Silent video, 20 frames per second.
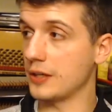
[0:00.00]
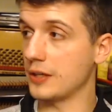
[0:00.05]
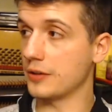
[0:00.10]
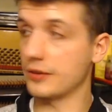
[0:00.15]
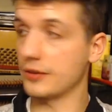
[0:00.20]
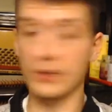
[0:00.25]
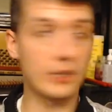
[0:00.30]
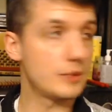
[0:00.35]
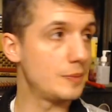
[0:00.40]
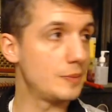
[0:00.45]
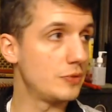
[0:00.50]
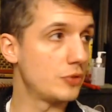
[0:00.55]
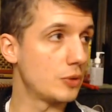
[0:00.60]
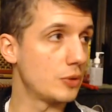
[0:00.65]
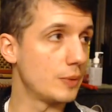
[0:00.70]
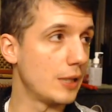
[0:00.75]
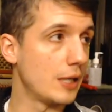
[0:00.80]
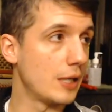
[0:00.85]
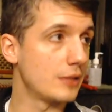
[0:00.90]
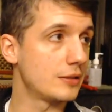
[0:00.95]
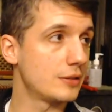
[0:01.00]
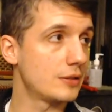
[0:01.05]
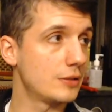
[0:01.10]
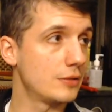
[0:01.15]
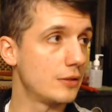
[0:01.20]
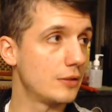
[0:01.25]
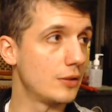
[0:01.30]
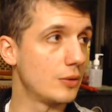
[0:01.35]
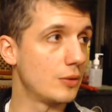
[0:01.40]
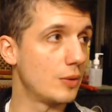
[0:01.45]
thoughts before we ask
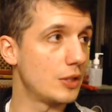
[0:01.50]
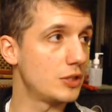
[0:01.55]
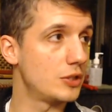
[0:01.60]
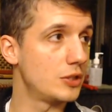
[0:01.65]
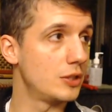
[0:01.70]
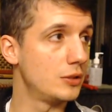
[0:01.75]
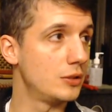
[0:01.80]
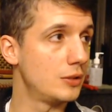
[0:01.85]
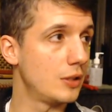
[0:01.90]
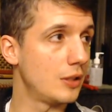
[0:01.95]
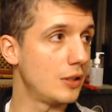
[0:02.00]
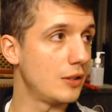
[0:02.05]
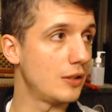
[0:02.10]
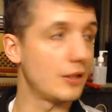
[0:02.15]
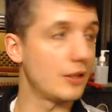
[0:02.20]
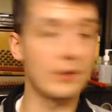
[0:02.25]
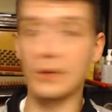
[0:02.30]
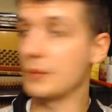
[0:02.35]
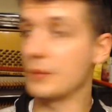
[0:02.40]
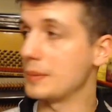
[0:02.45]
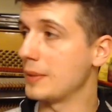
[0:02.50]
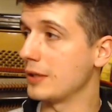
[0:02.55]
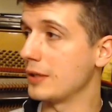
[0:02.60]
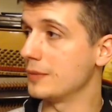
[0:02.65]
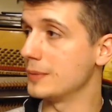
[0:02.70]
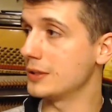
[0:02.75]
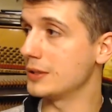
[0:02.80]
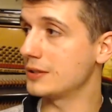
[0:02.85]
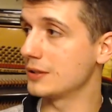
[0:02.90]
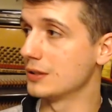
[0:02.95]
the question. Anything that we might have
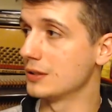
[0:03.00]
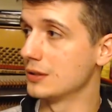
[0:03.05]
missed?